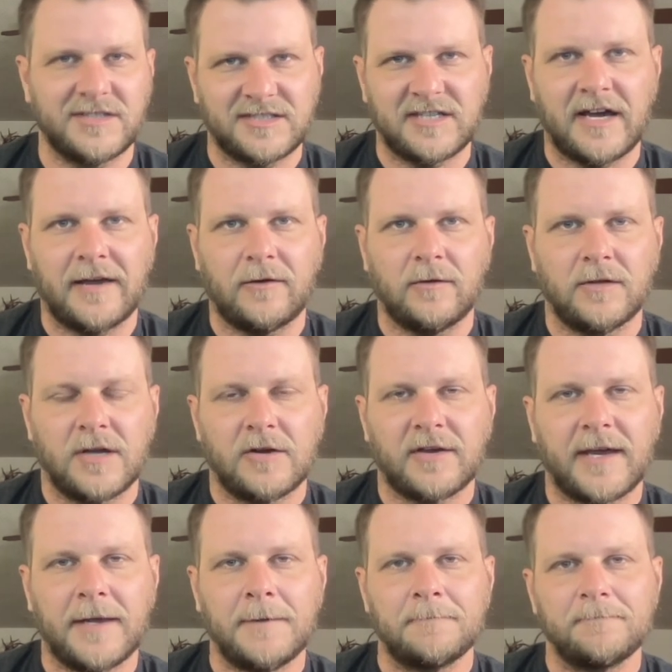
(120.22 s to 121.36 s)
style,
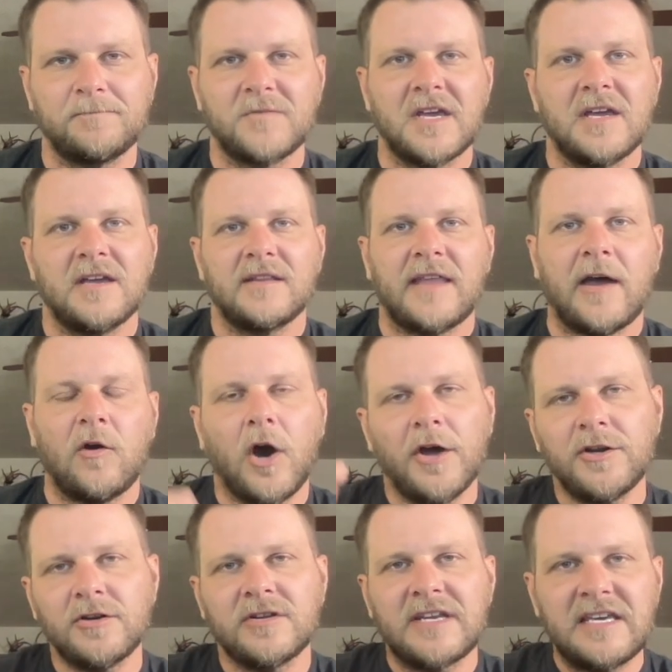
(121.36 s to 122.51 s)
okay? Now,
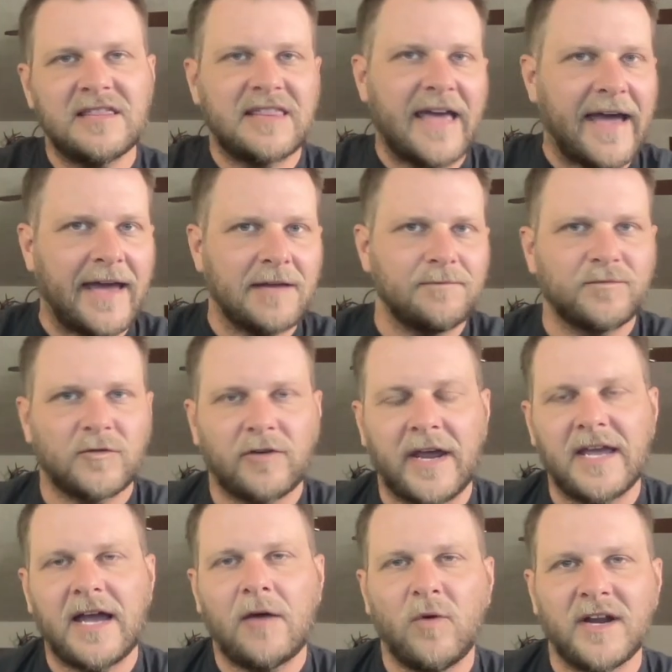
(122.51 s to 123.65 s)
underneath that,
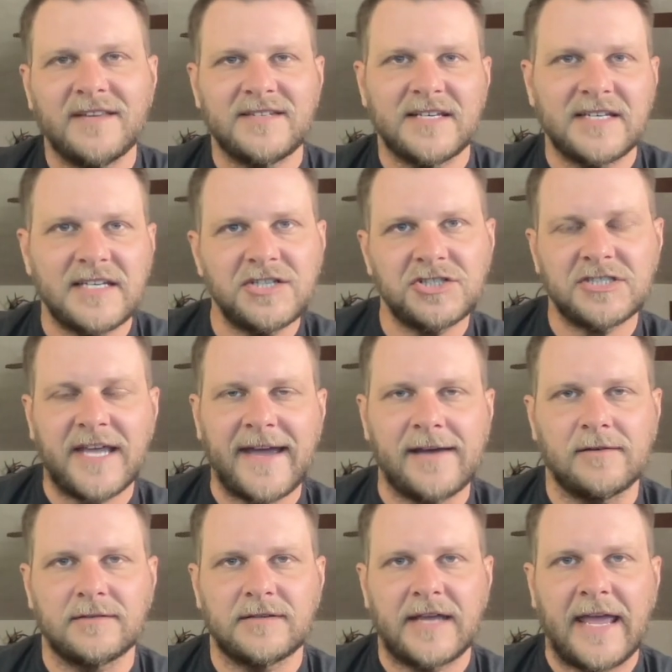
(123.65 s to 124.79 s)
right, I wanted to niche
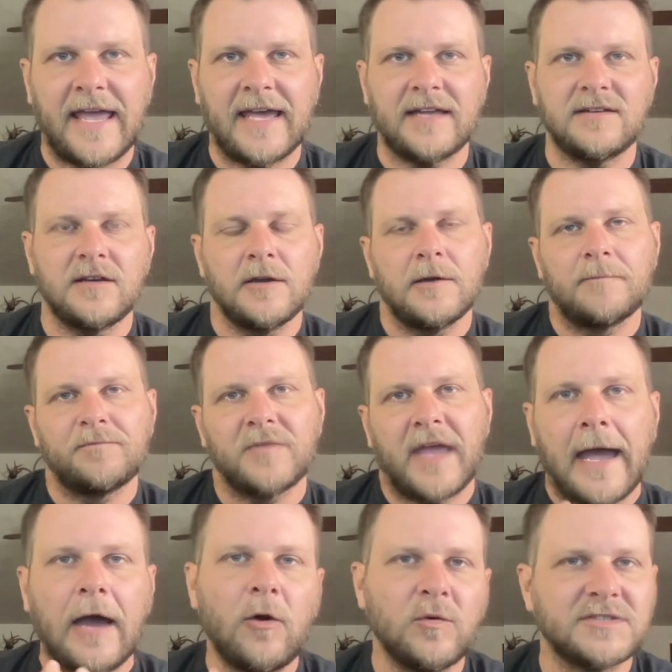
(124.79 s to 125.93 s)
down. And
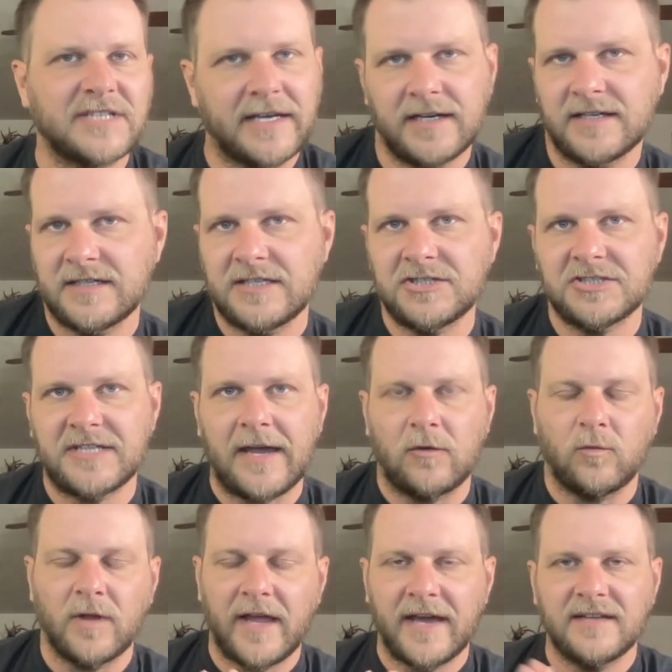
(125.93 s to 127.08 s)
how was I going to niche down?
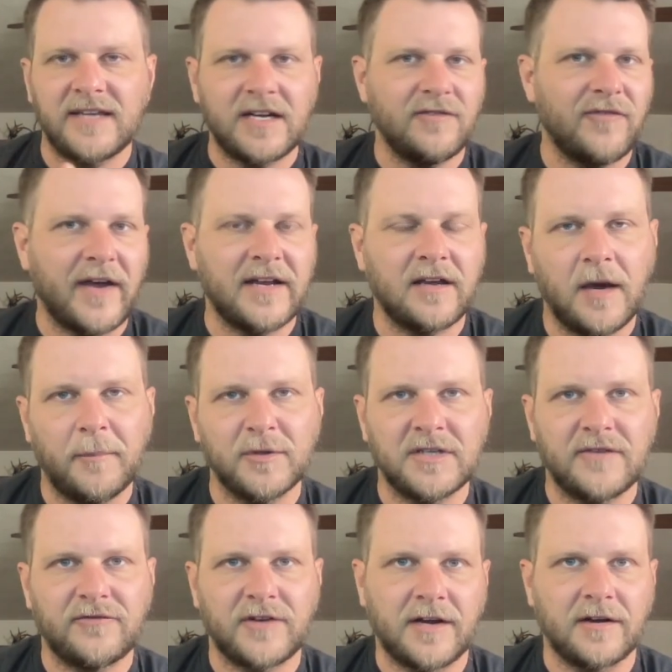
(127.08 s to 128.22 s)
Well, I identified a couple
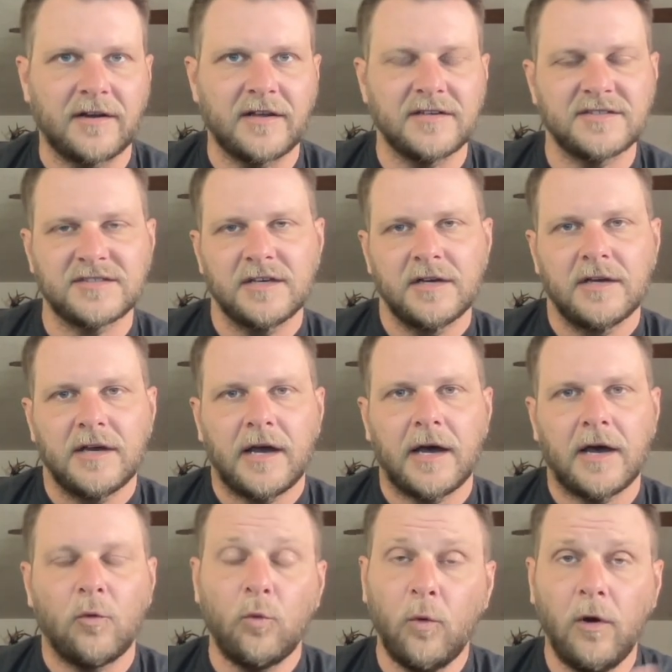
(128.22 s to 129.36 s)
different areas.
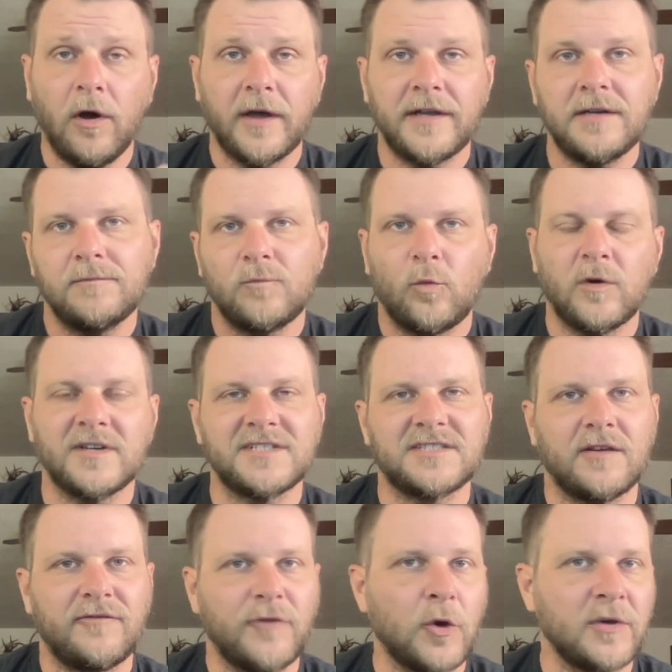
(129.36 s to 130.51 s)
One was
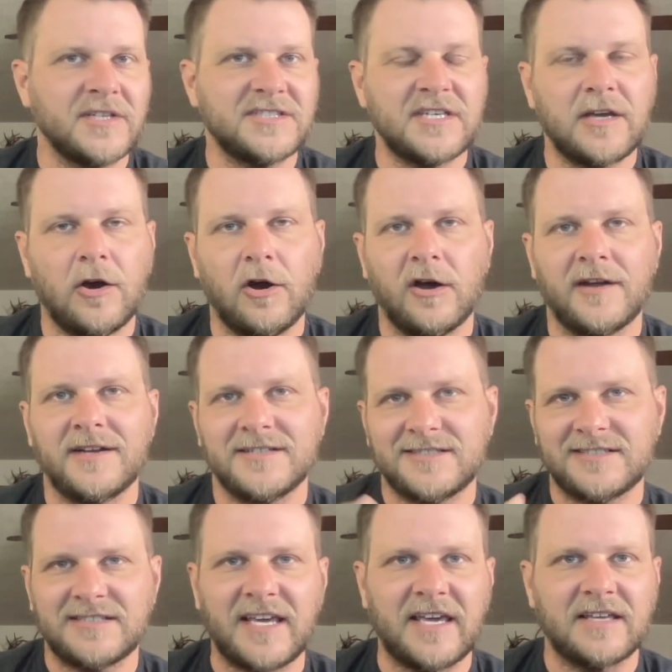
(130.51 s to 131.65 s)
focusing on
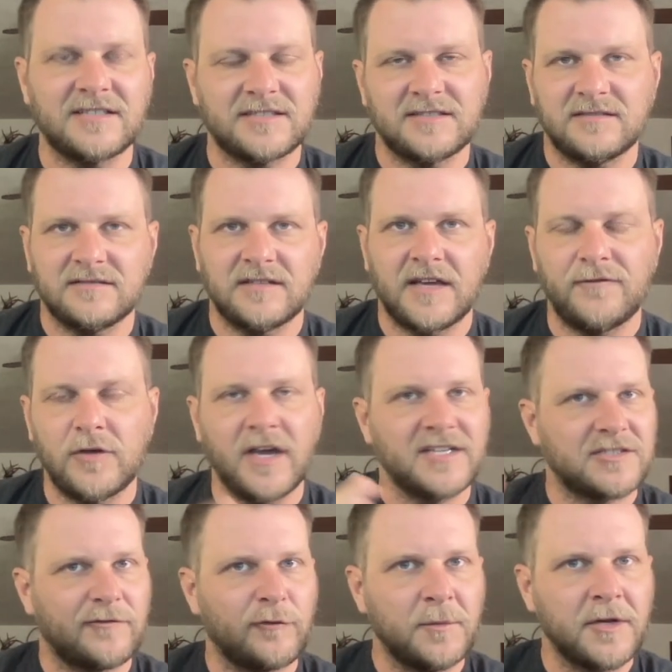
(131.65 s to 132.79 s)
states. If you
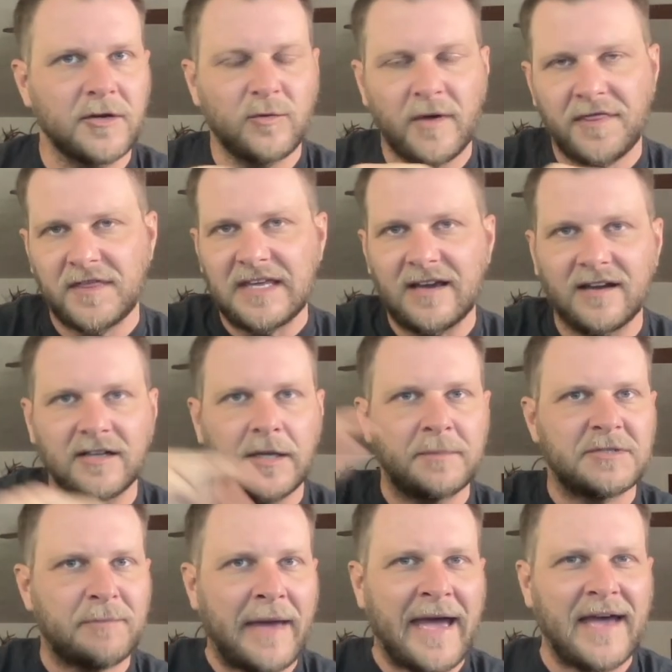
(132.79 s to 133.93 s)
guys are familiar with the
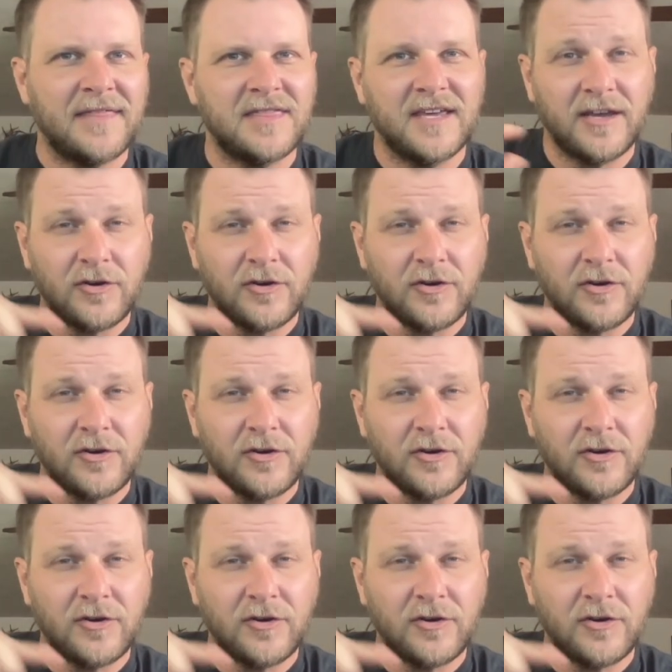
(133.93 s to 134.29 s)
Eclipse path, it